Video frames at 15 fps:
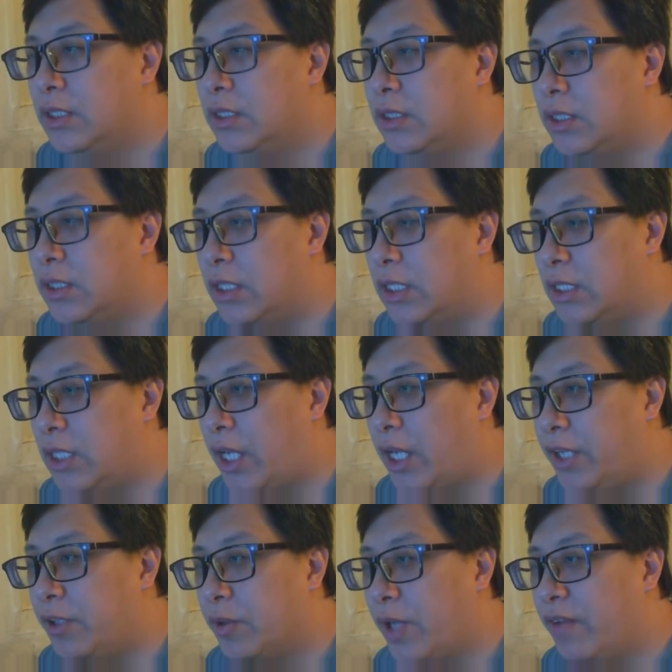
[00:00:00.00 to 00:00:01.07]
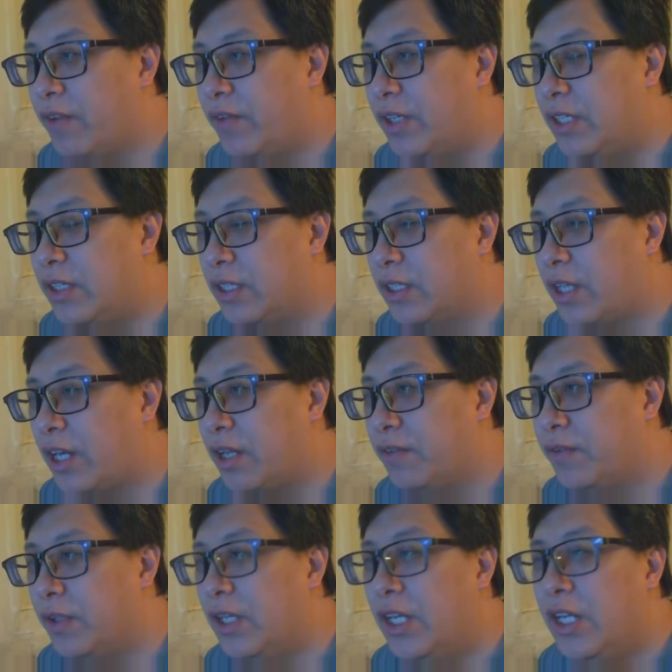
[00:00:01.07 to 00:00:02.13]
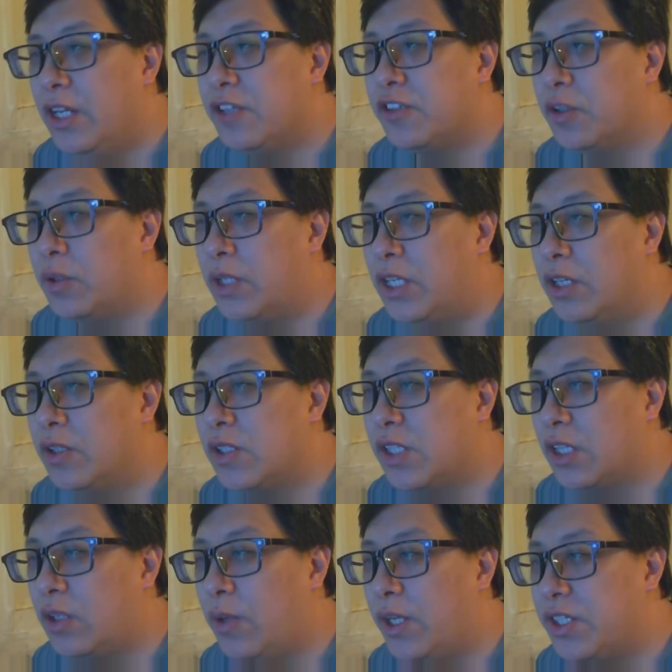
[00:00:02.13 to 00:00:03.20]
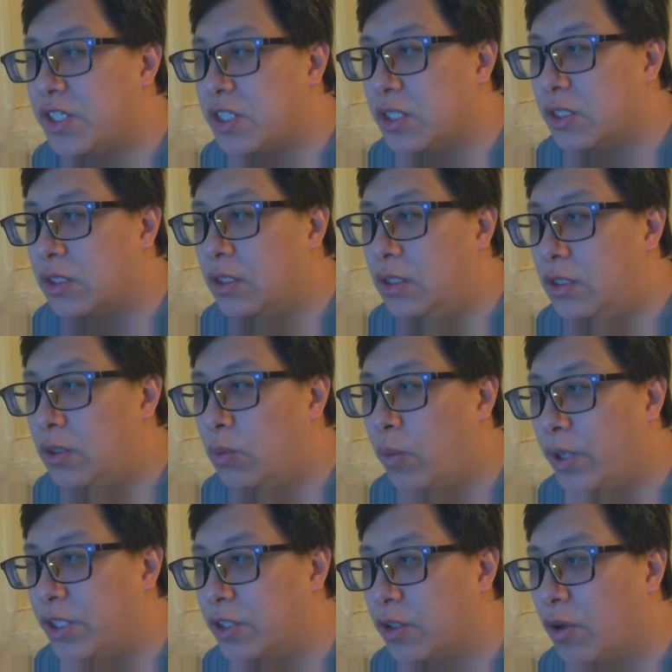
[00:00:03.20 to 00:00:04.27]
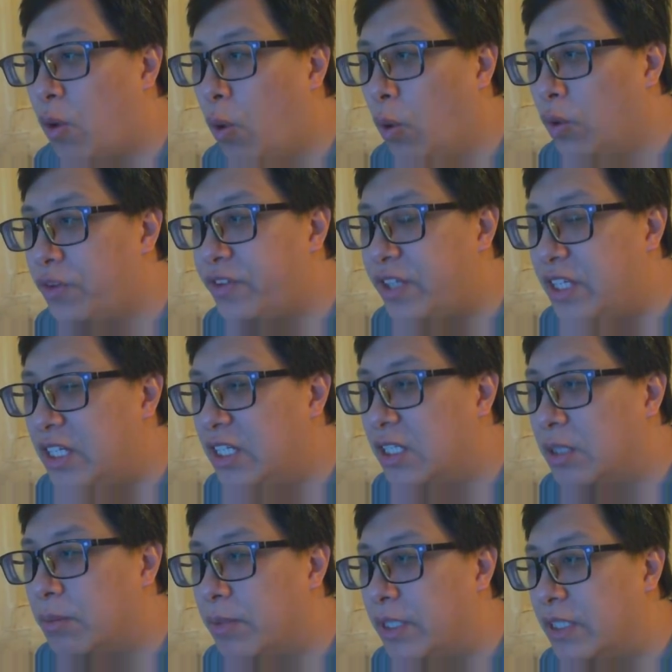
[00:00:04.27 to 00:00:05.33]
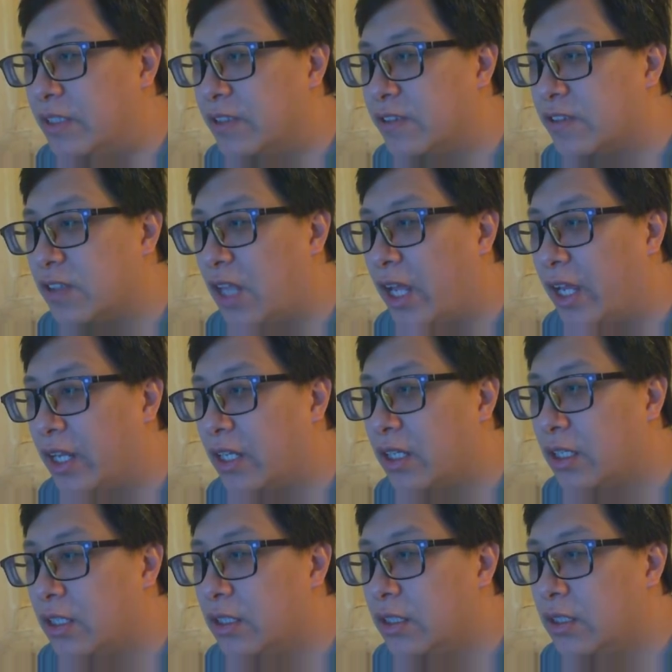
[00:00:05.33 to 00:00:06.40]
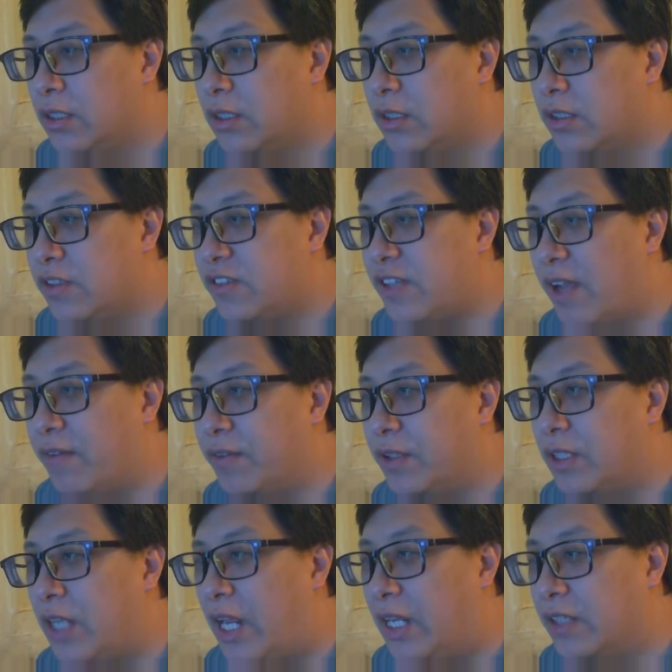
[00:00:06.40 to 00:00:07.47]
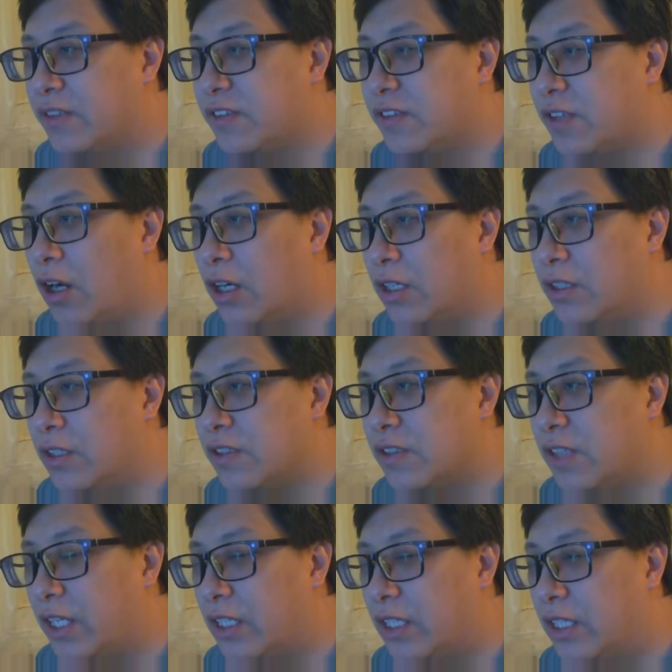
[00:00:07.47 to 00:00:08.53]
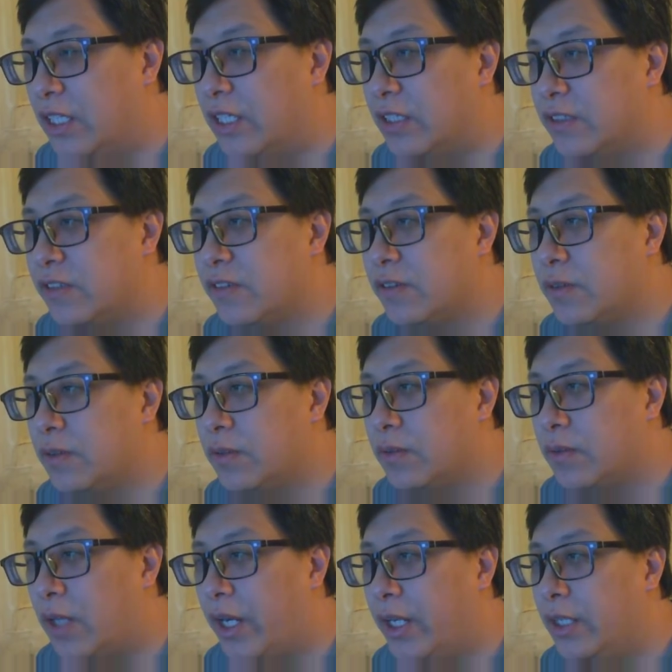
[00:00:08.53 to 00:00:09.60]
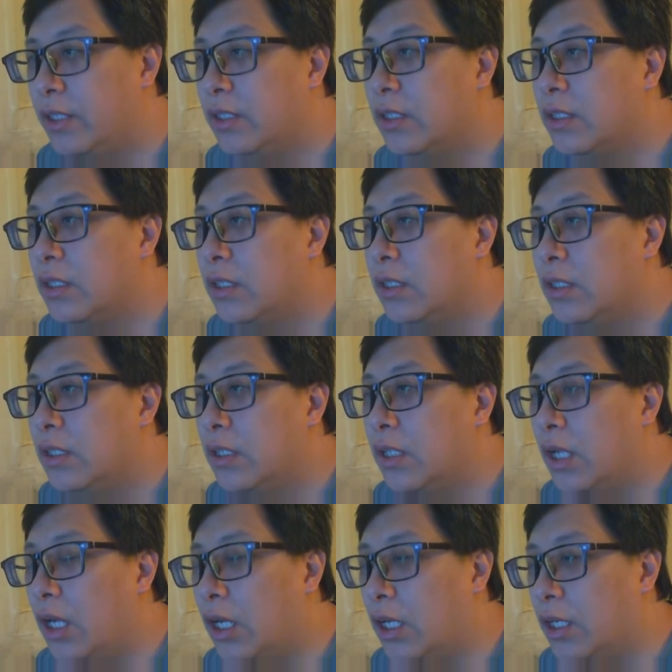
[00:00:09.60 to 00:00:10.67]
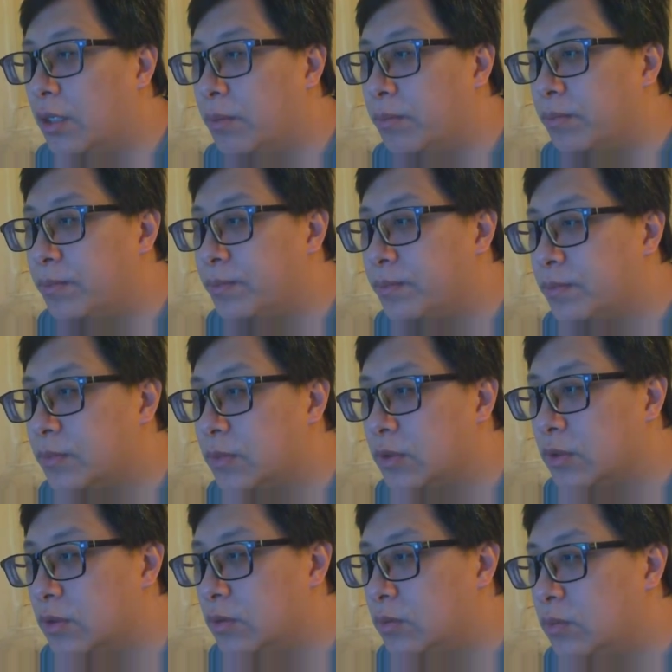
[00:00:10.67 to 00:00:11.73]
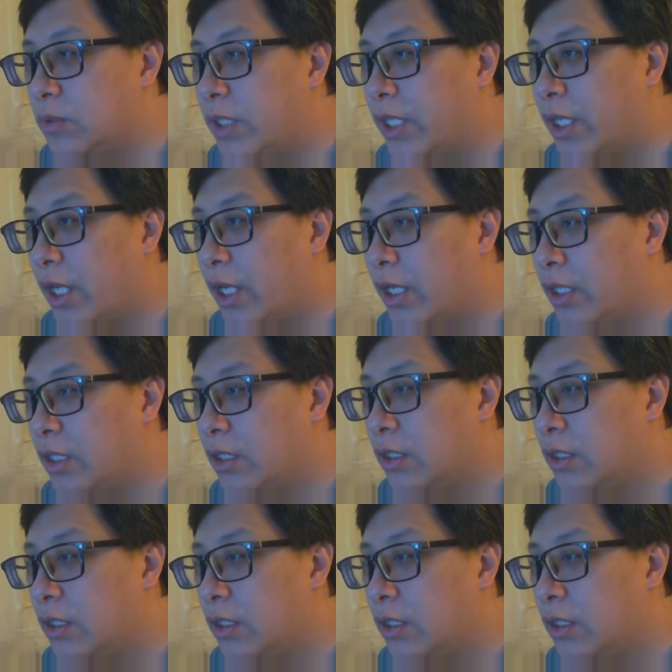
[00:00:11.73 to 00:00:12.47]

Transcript: I don't have anything that I can fill. So here's the question. When your whole team is like 7, 8 stars like this, right? Oh, can I...